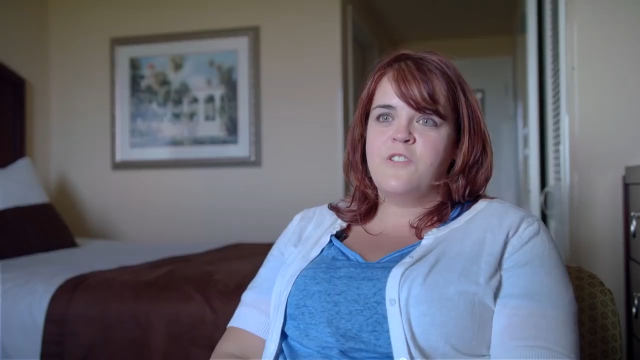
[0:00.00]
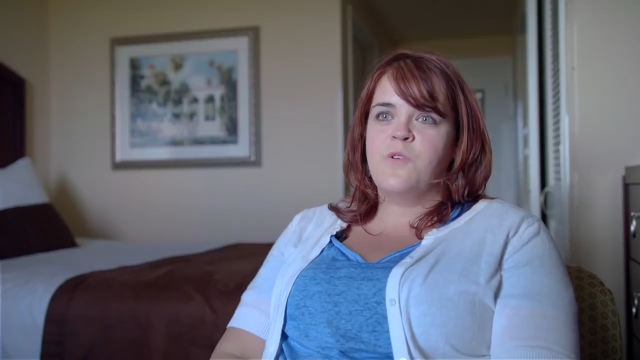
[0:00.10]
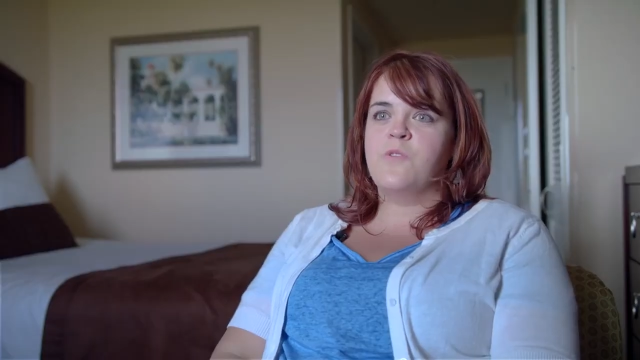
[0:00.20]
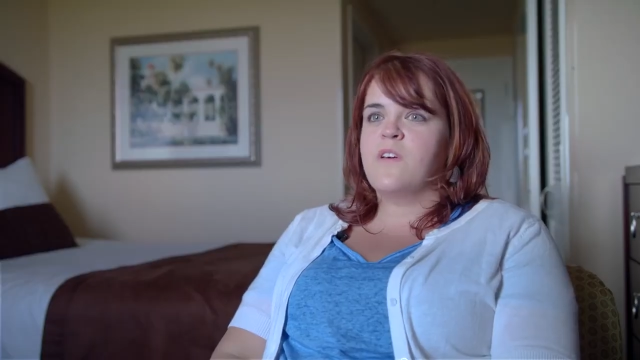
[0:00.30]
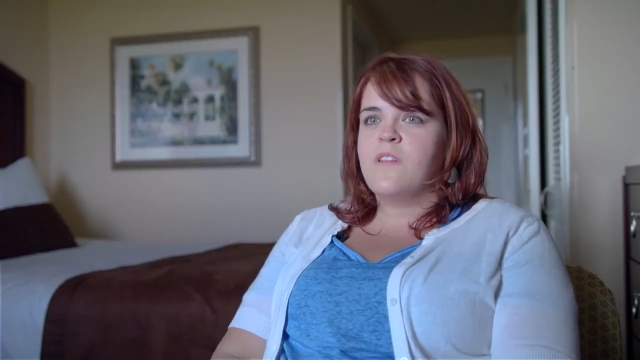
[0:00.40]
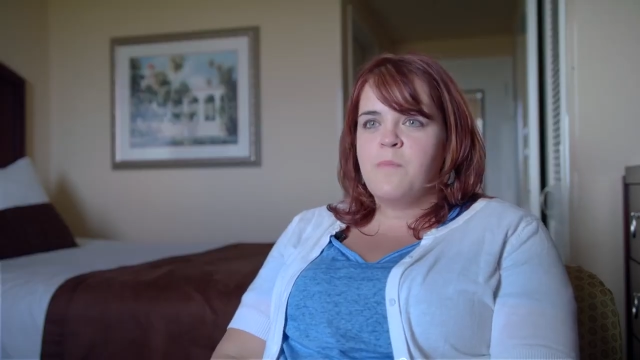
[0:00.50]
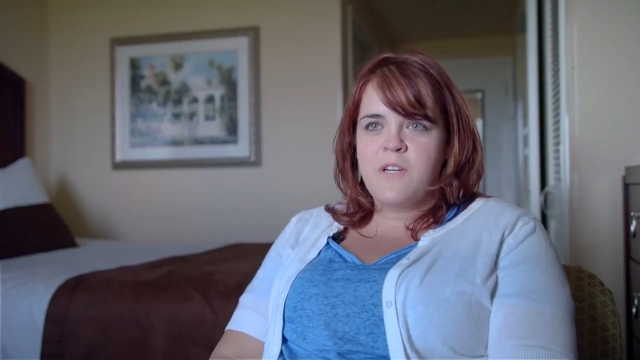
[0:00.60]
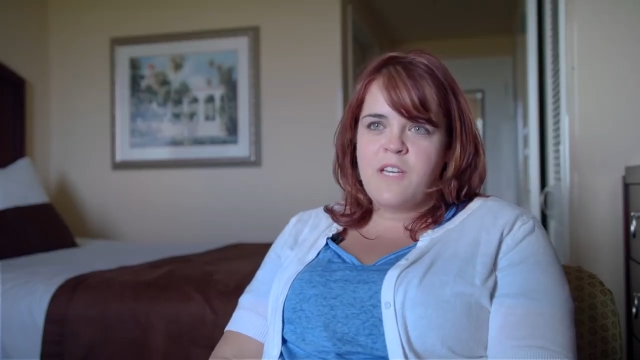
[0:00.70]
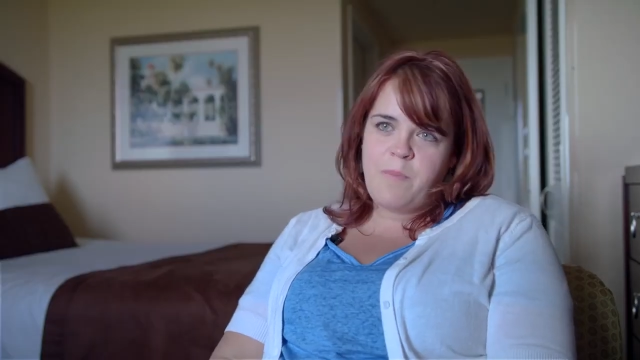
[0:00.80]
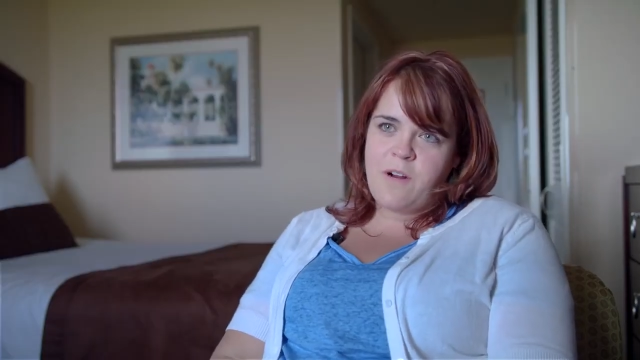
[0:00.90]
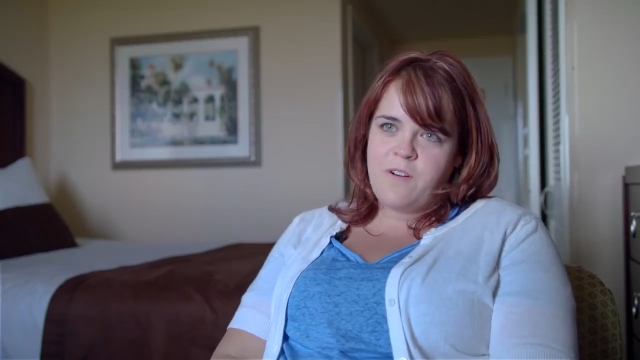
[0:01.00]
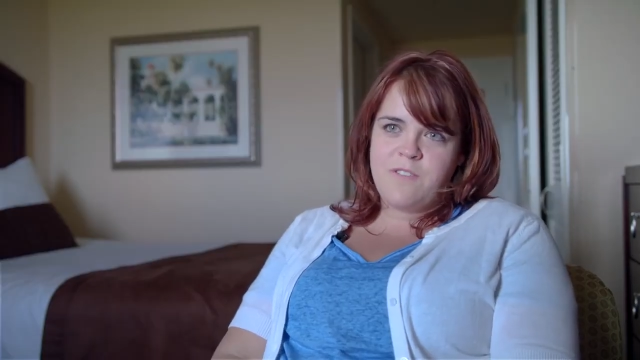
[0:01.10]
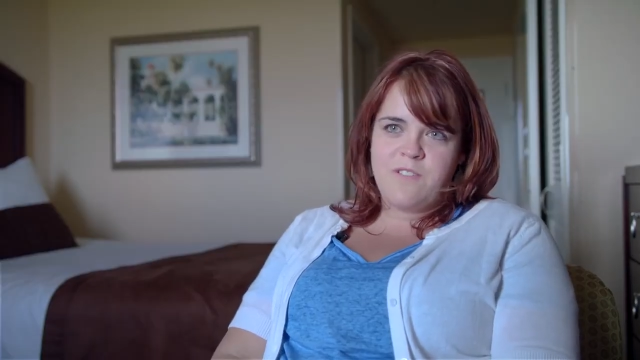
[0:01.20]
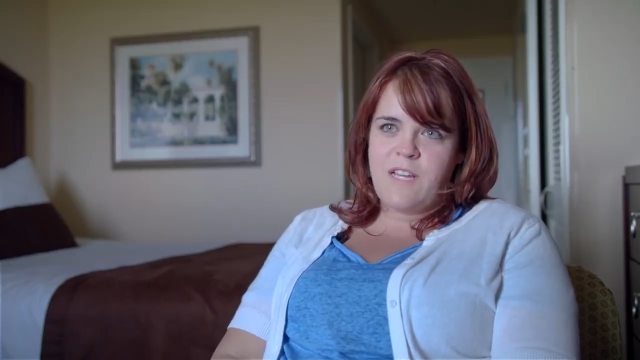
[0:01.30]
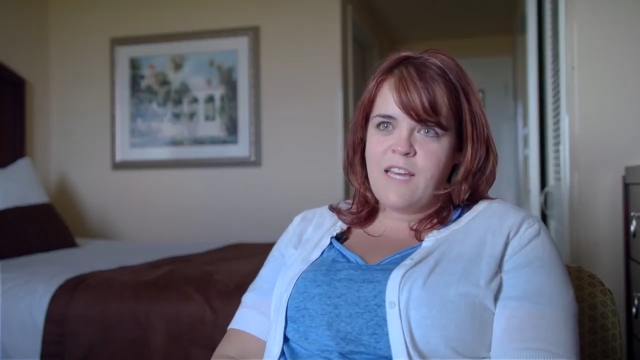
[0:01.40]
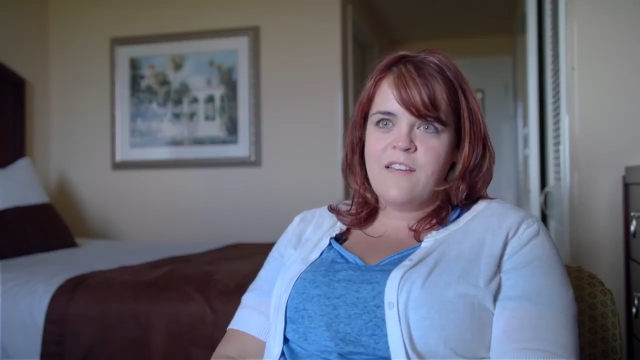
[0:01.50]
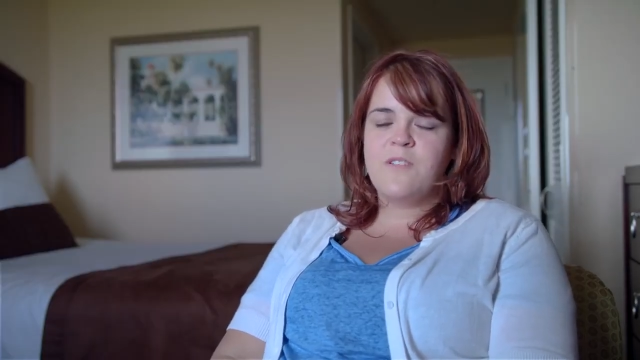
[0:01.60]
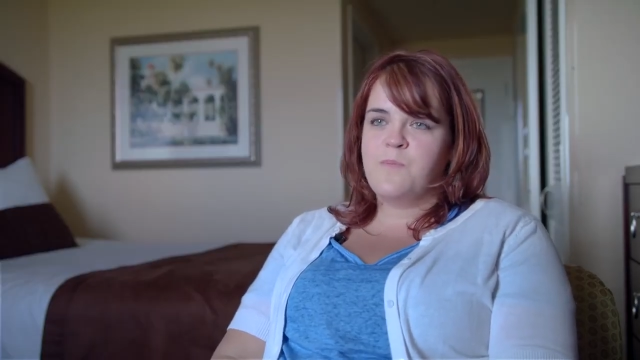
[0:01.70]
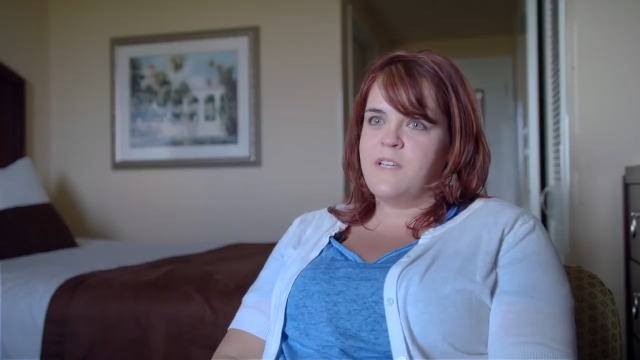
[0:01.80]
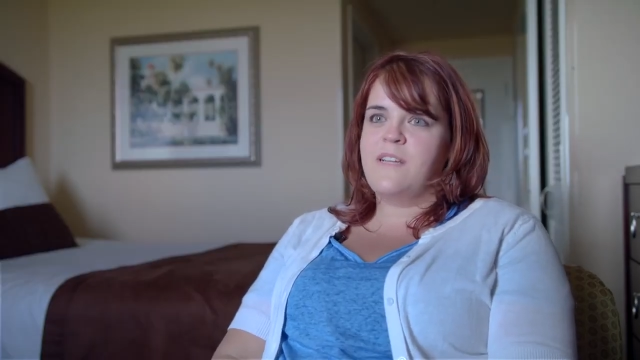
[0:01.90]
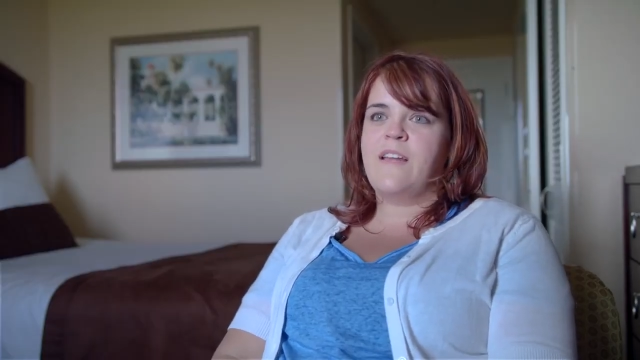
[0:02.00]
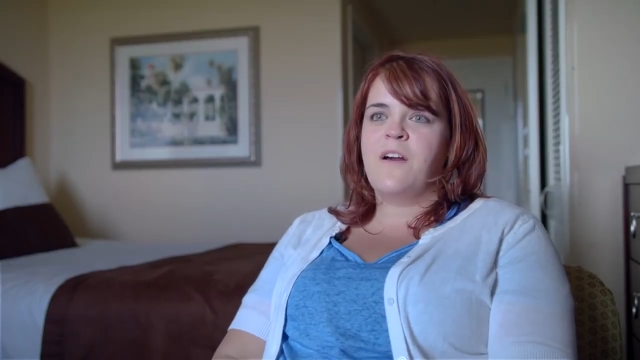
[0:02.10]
She goes on the monkey bars and hangs upside